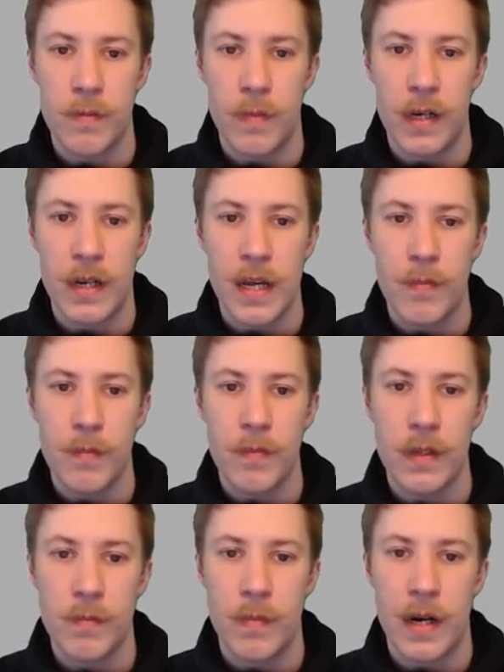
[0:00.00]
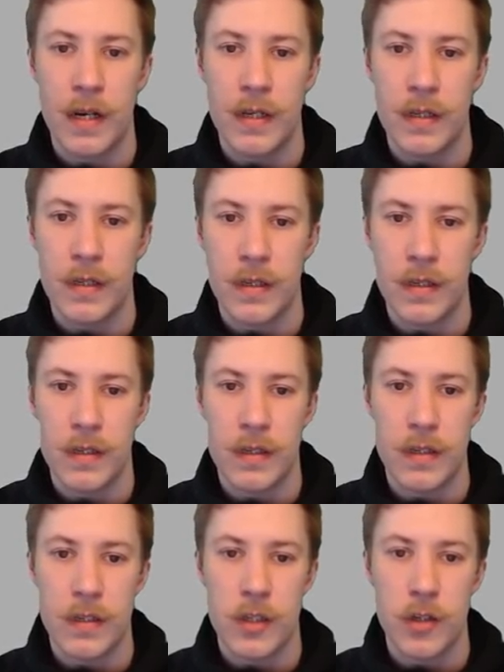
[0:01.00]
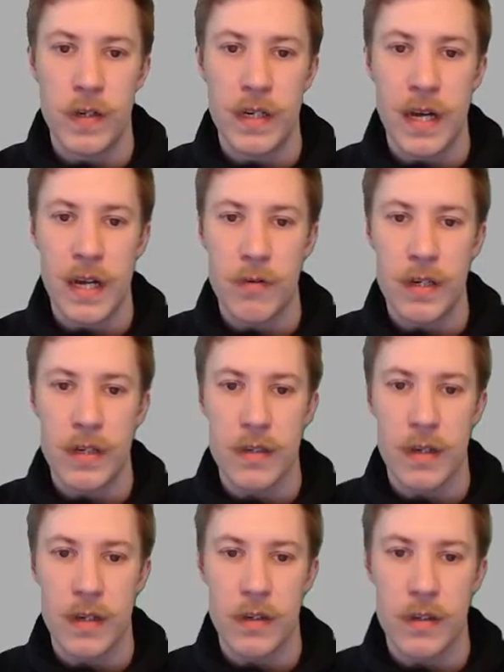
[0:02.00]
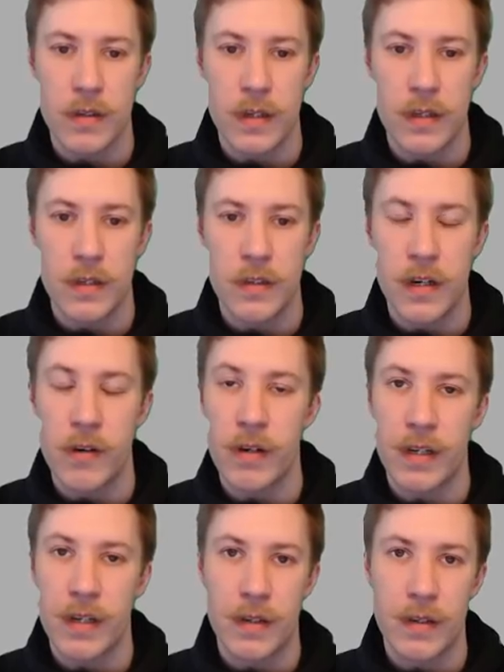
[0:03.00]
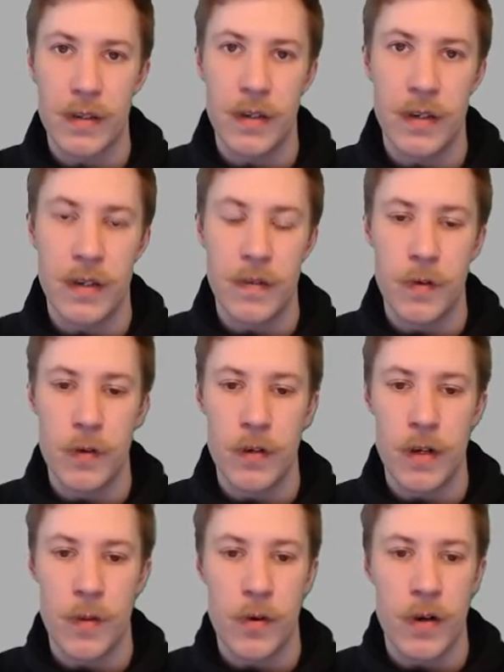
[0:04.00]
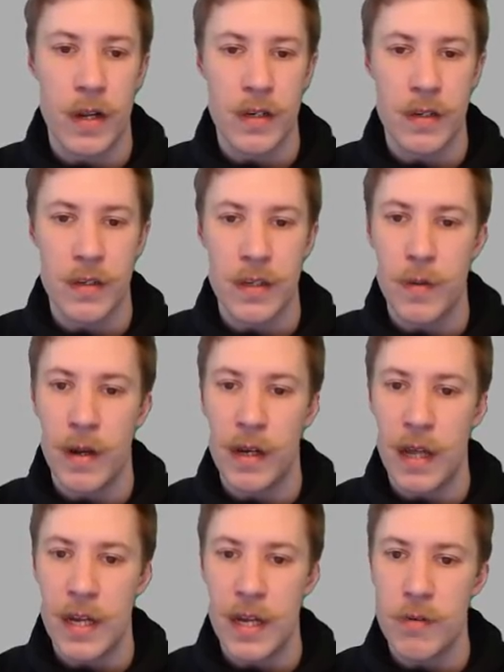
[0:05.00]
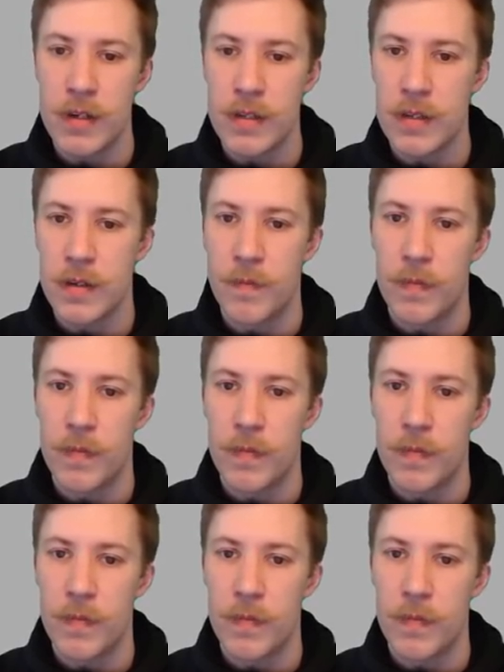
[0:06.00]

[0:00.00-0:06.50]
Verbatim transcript: my name, my uh, street address, and just a generic uh, phone number and email address.